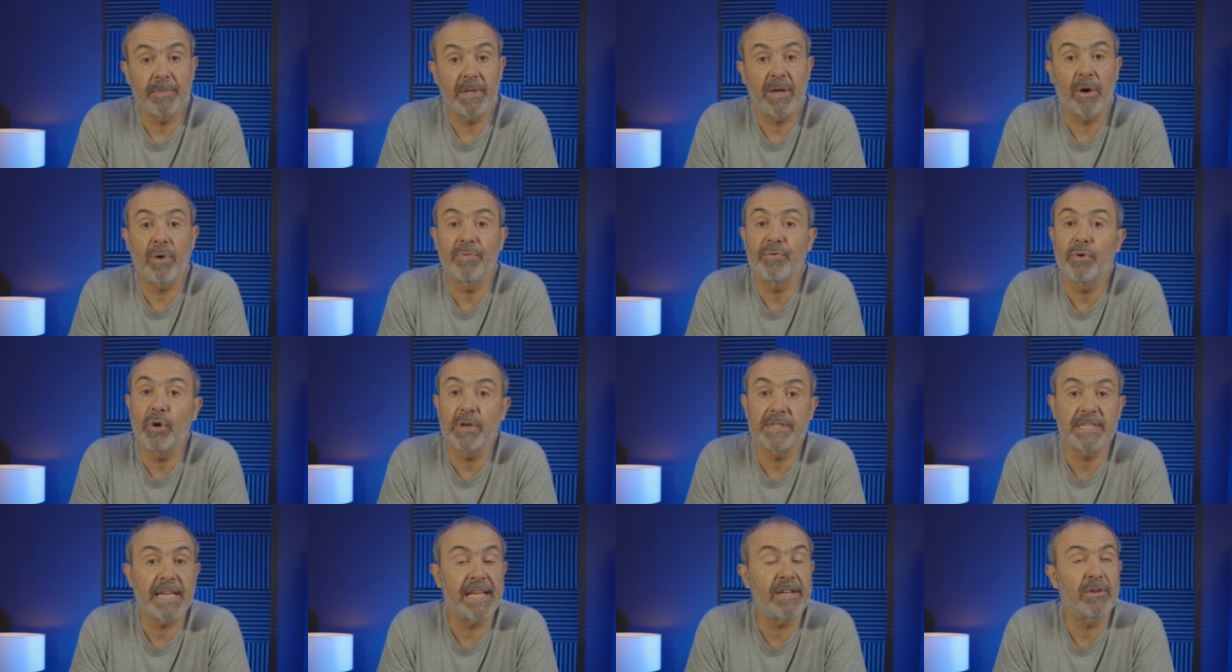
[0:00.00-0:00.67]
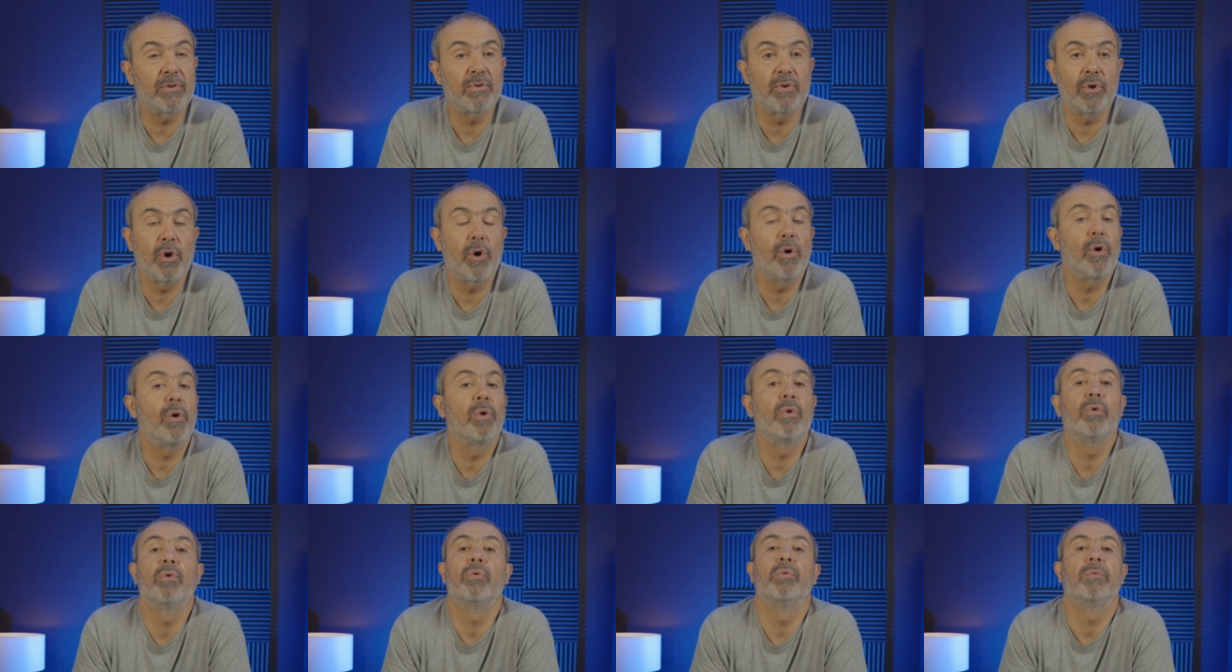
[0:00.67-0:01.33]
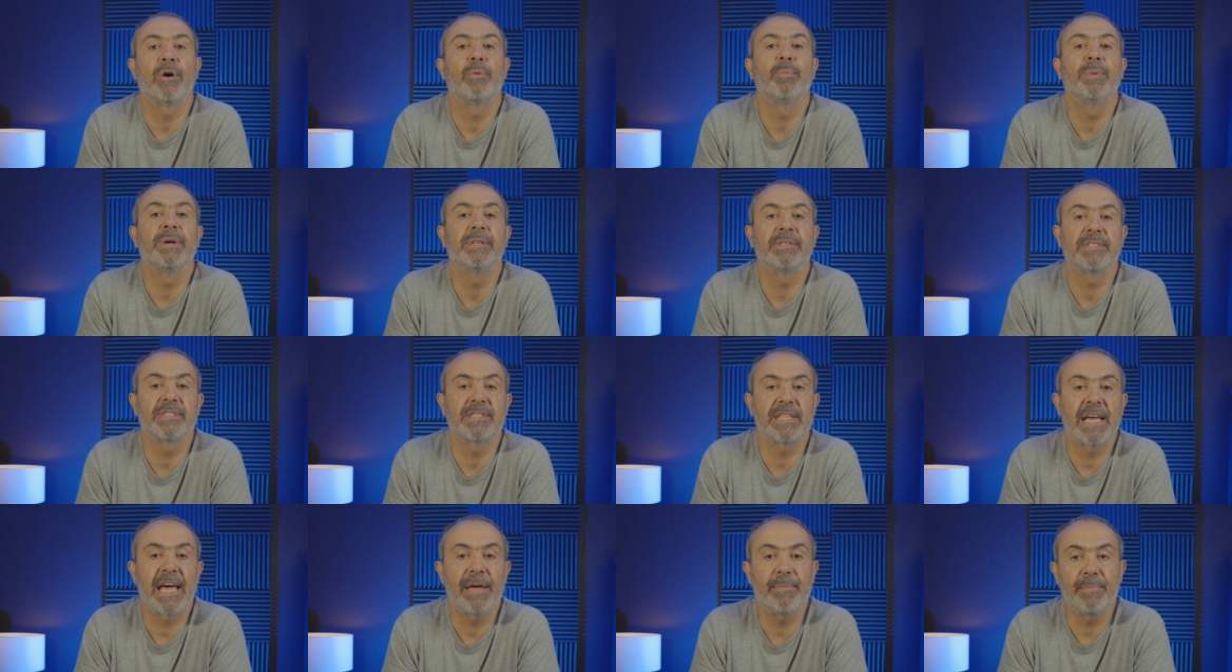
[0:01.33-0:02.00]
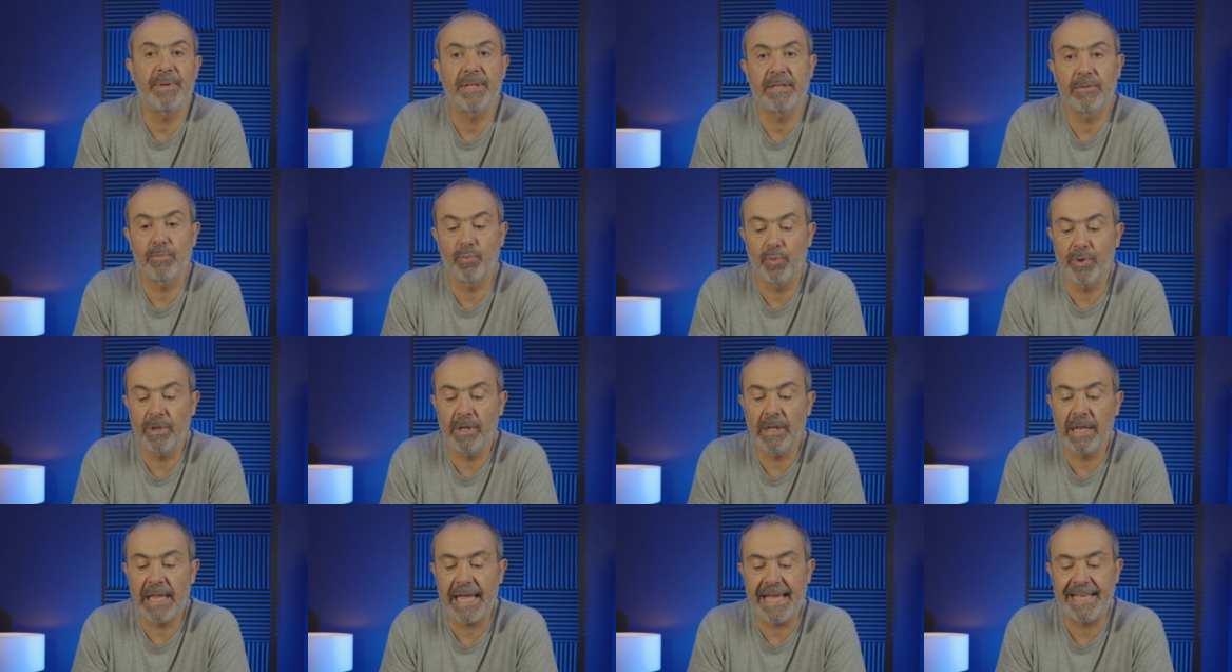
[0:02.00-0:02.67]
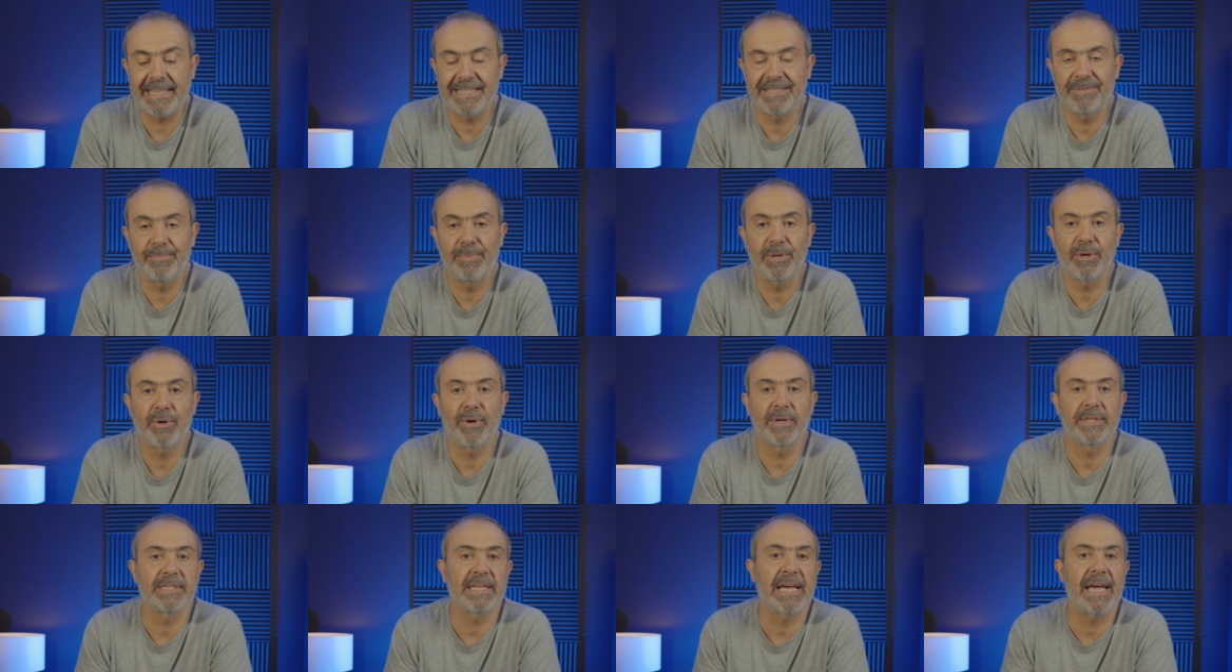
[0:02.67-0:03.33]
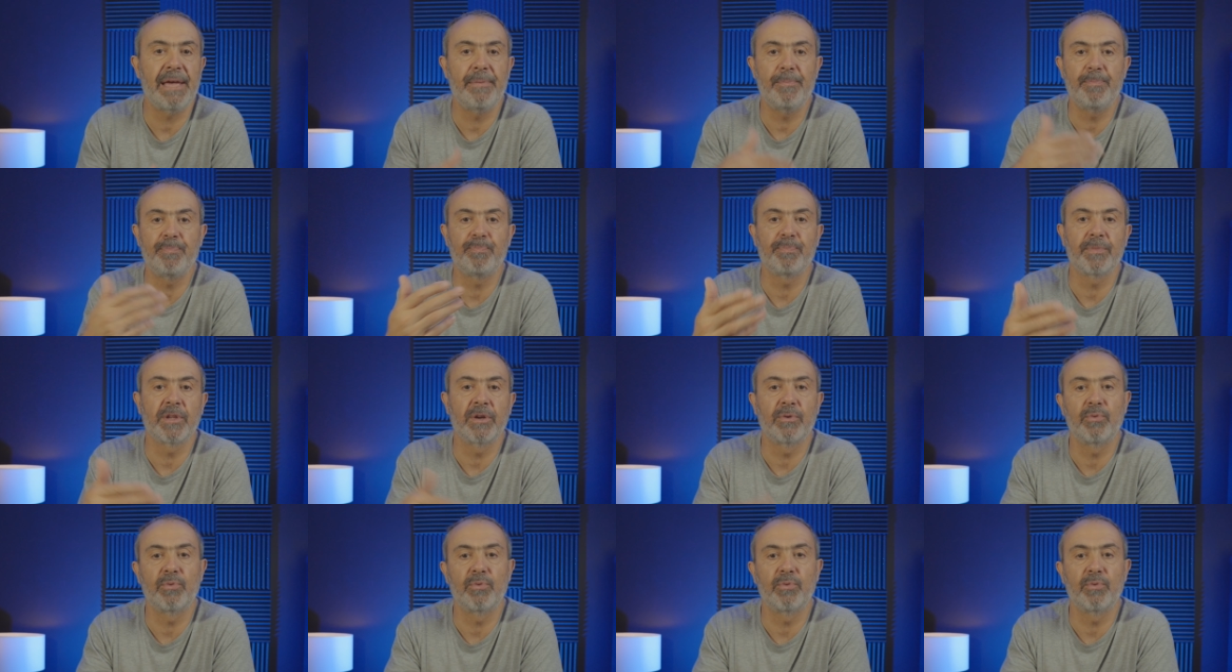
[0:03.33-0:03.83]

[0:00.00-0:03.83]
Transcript: Of course, I don't know how much time it will last because I'm